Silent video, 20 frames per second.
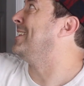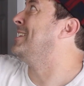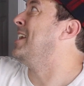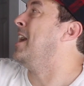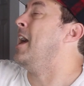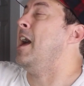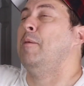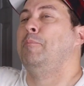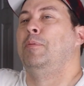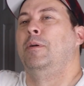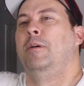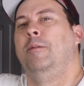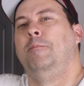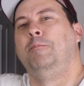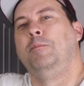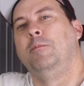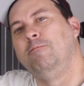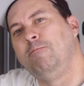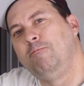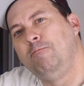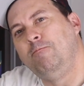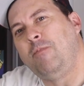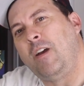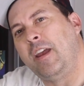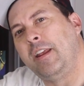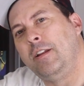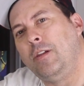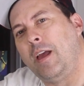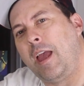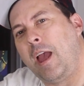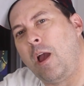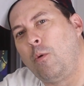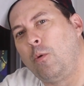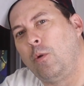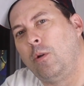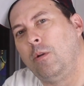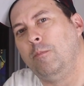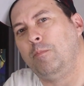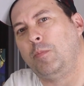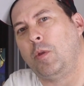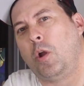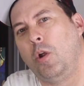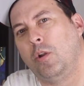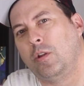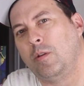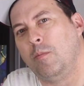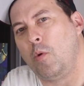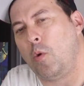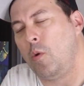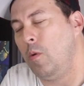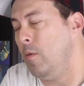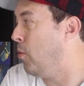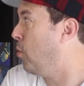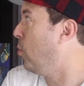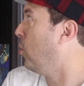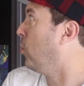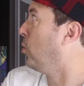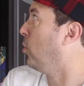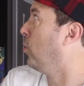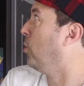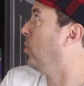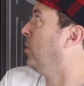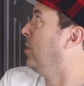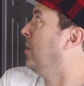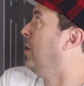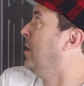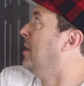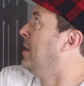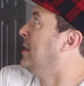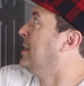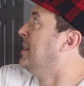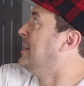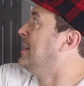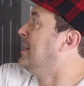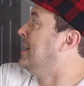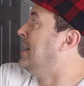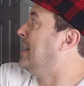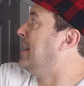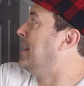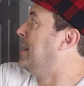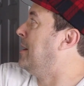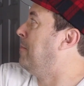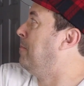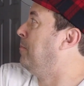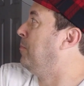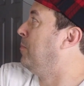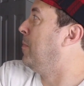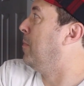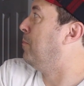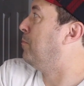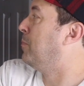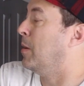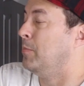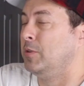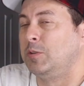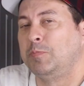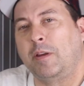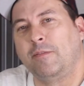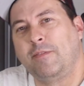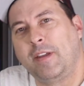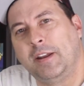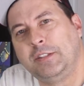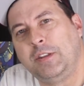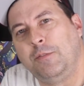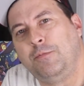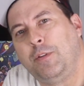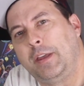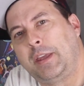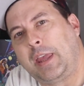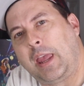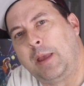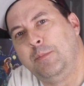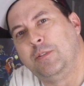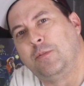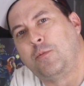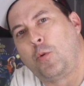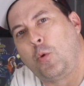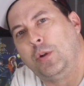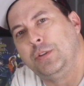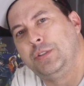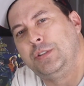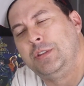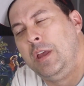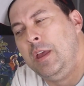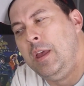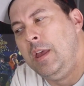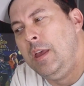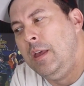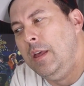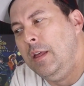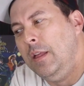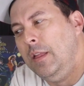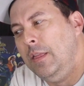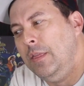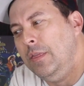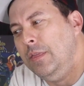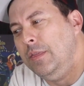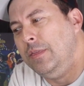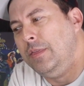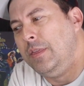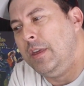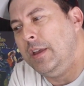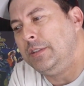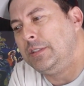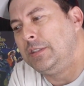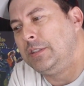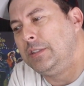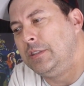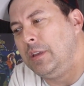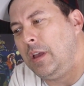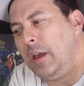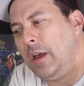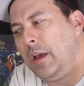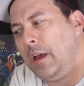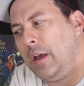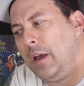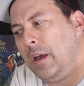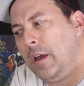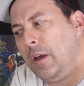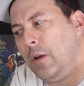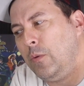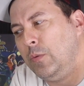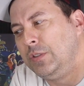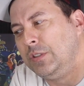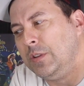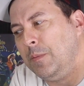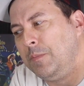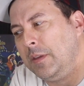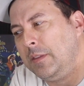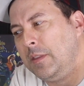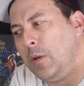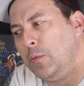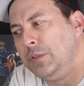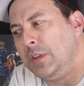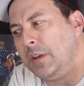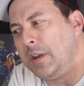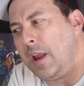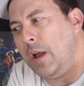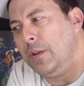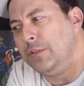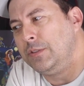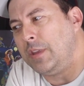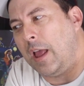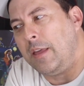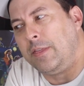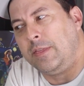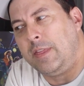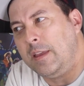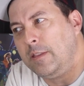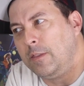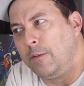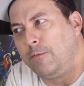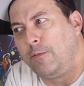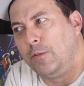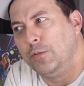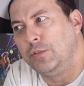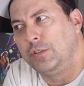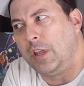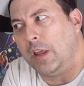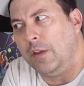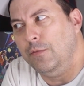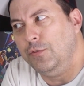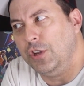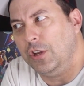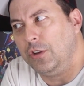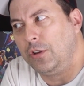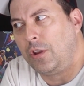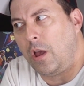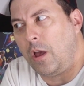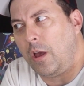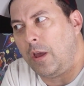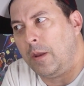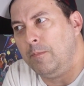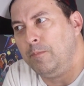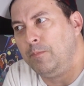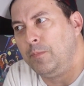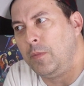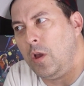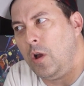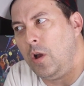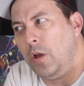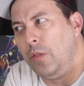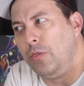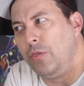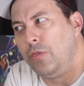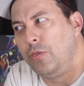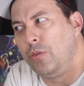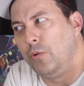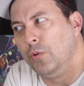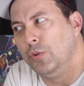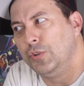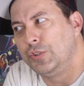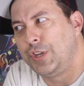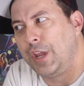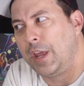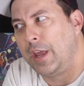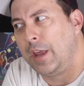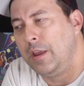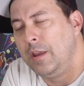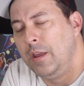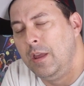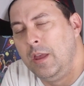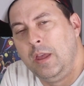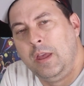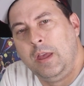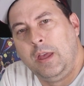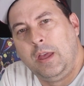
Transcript: the top, Final Hour Arkham Horror, published by Fantasy Flight Games, of course. This was something that was announced, I think, the first day of Gen Con on Thursday.